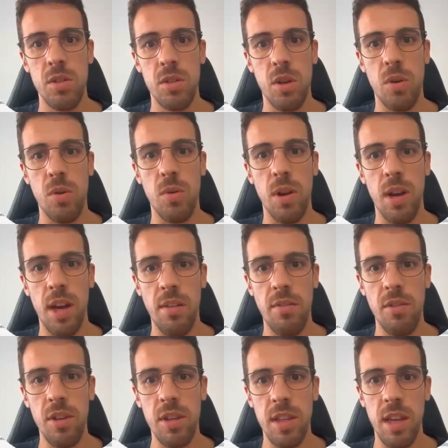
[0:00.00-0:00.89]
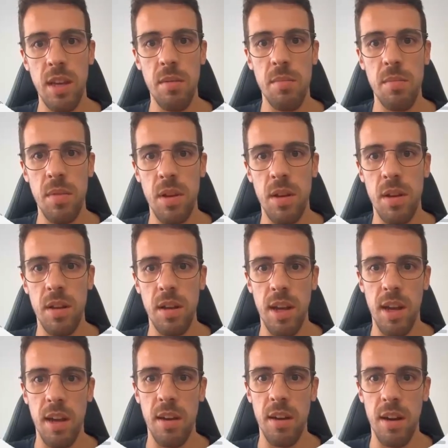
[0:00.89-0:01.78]
So every time an
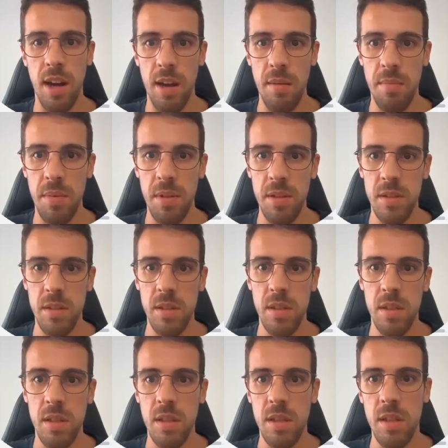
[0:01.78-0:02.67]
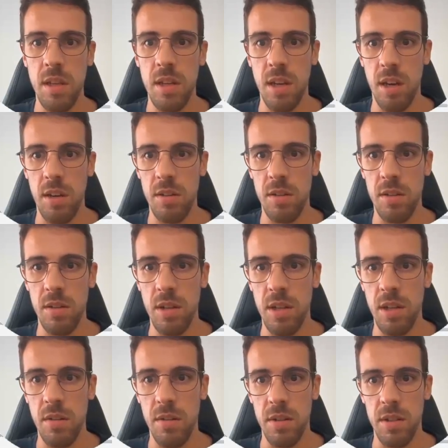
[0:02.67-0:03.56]
error happens, the counter
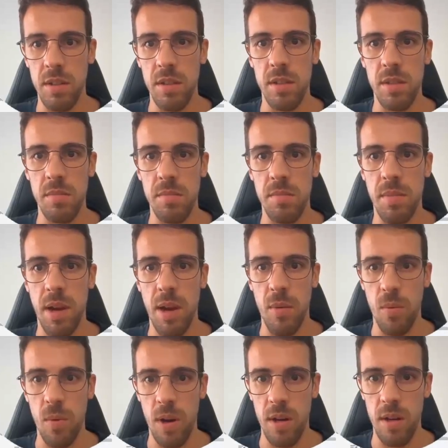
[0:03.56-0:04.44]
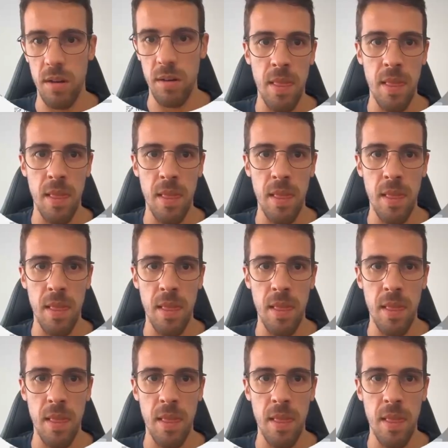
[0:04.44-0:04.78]
increases by 1.